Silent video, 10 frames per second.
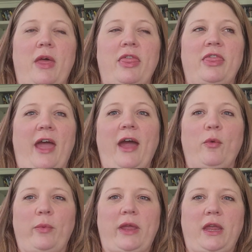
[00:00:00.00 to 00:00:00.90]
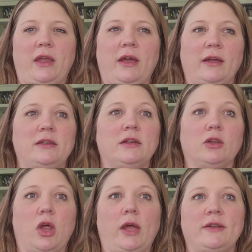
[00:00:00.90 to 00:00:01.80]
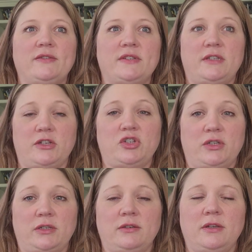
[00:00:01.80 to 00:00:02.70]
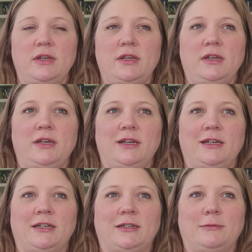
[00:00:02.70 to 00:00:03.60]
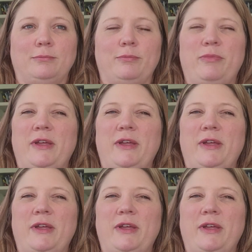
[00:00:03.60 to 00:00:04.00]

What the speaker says: that week I did a lot of stitching. And